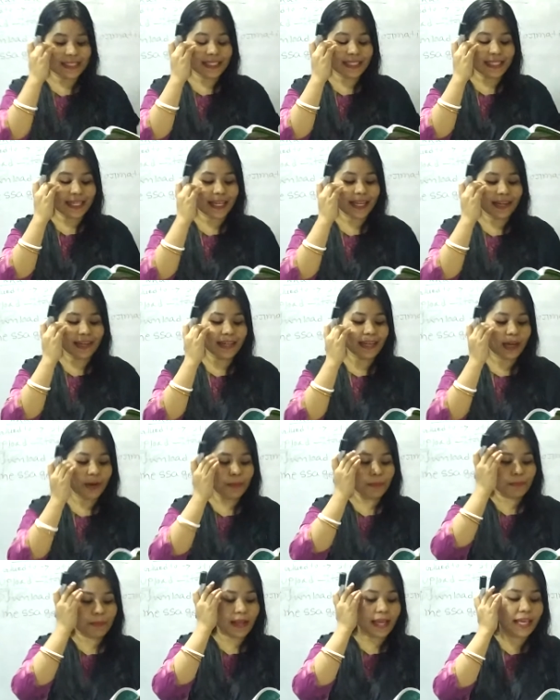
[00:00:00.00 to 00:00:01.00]
They are now
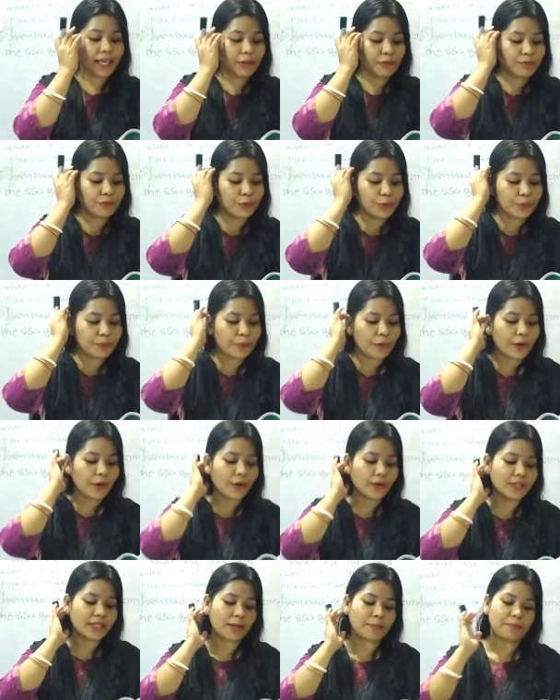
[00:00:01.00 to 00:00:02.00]
playing football
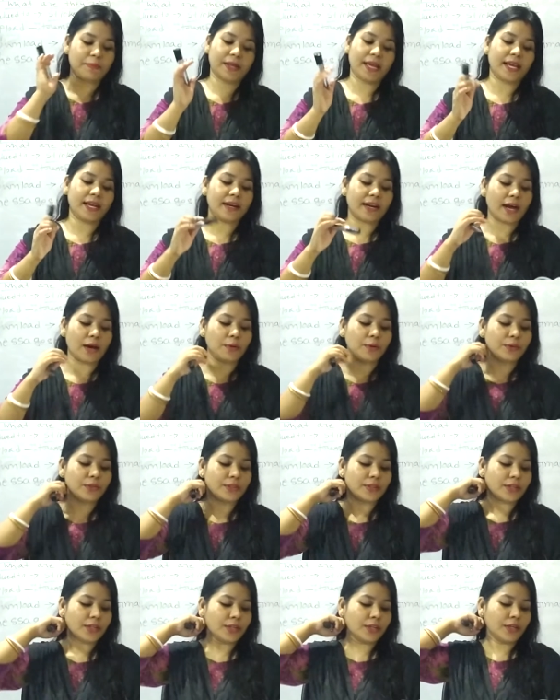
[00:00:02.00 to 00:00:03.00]
on their playground,
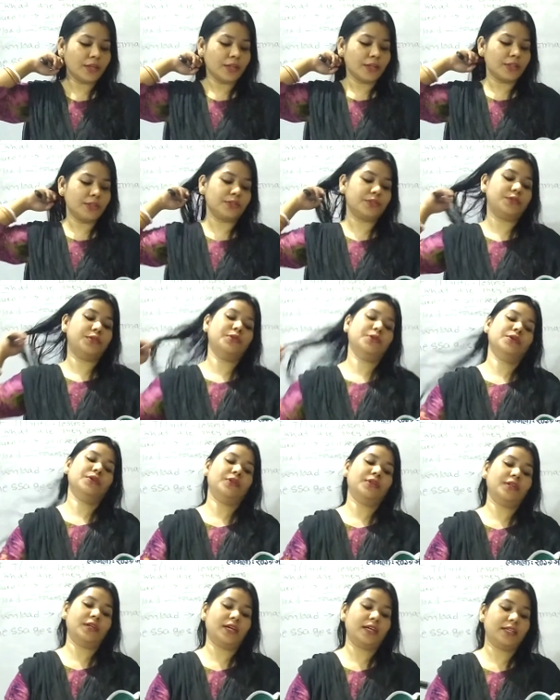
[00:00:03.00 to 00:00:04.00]

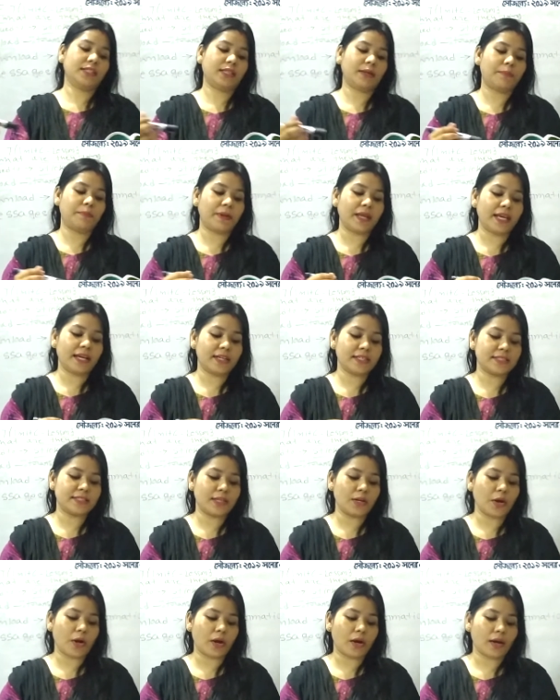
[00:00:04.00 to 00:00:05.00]
though the players
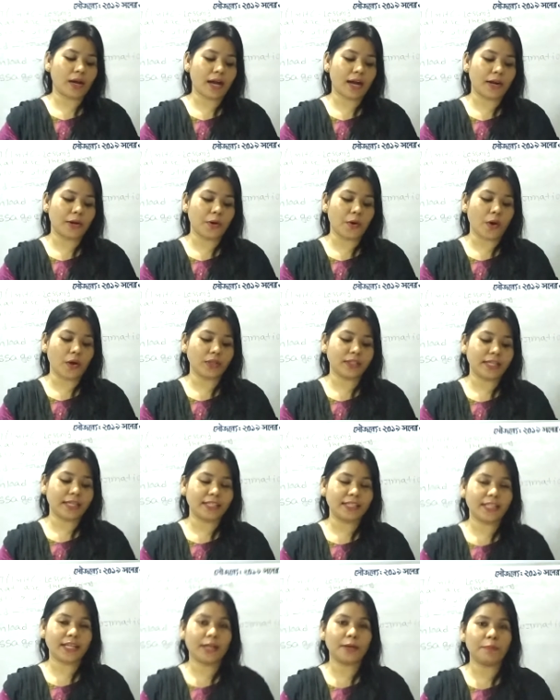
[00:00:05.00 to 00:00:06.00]
are not
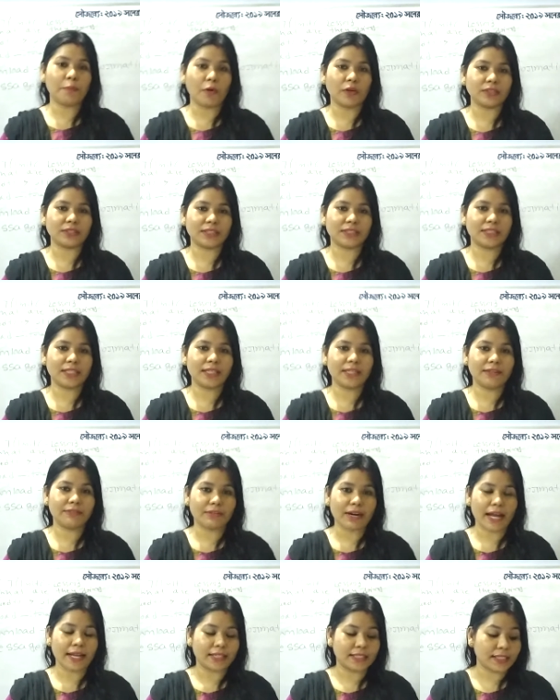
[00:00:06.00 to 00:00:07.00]
in their position
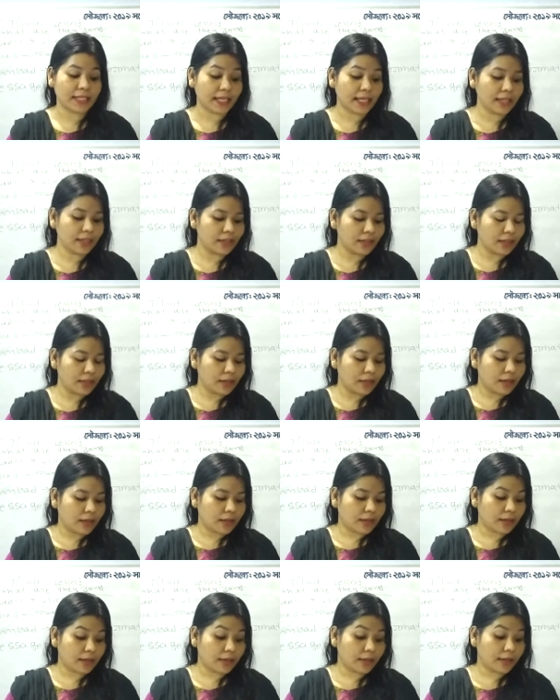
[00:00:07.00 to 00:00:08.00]
rightly.
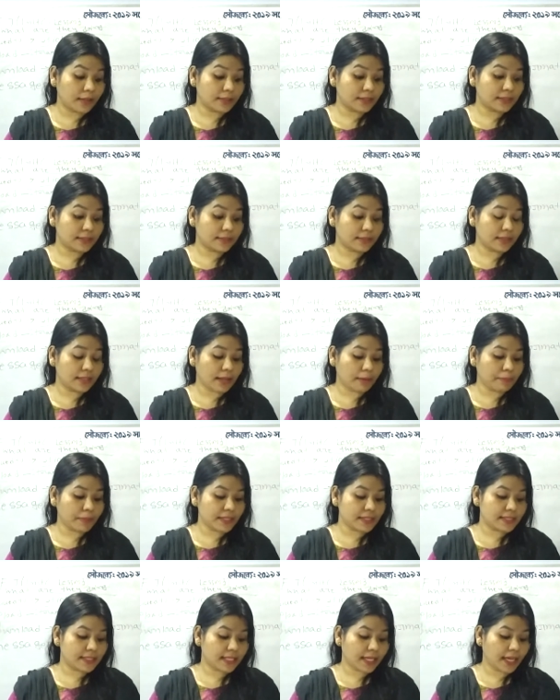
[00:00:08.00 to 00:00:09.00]

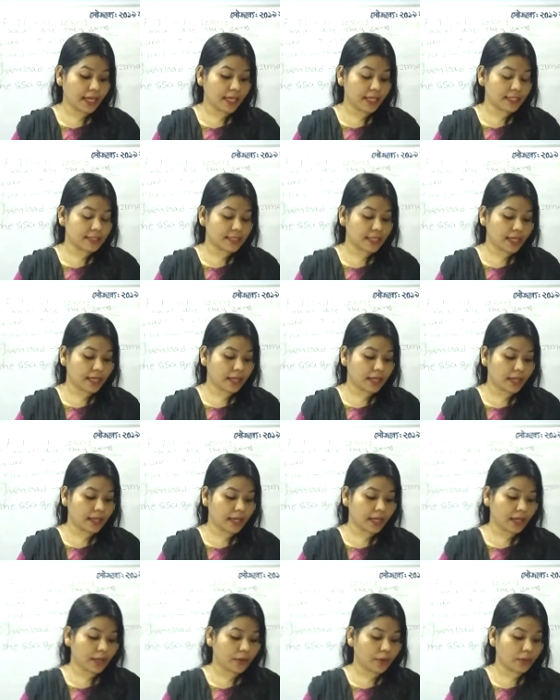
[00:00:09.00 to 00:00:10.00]
Number C is,
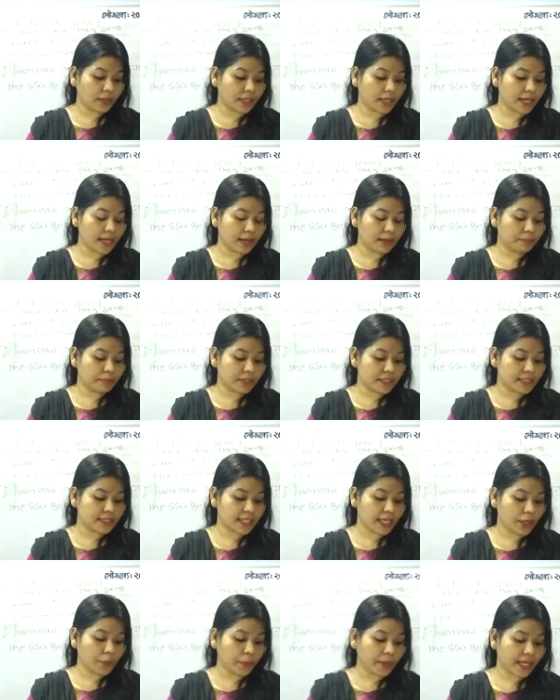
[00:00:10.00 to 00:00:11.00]
on the number
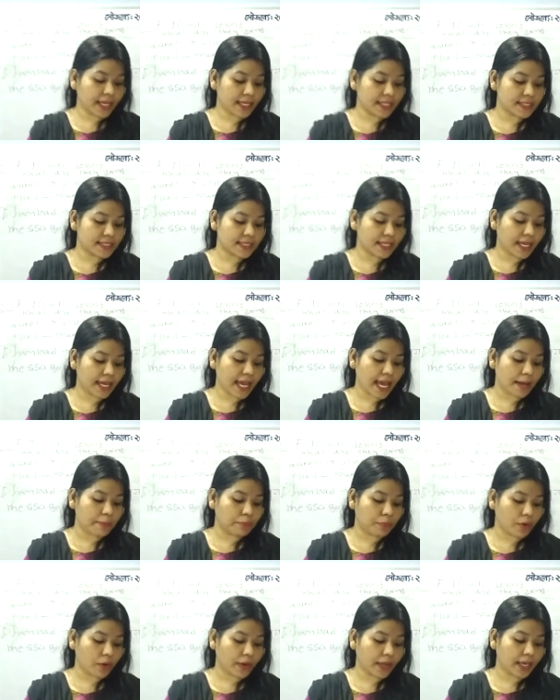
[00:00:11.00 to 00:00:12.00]
C we can see a
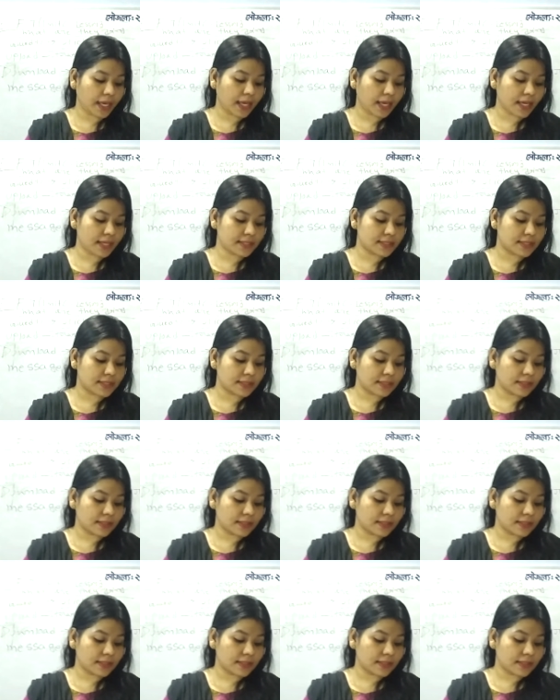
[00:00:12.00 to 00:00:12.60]
boy is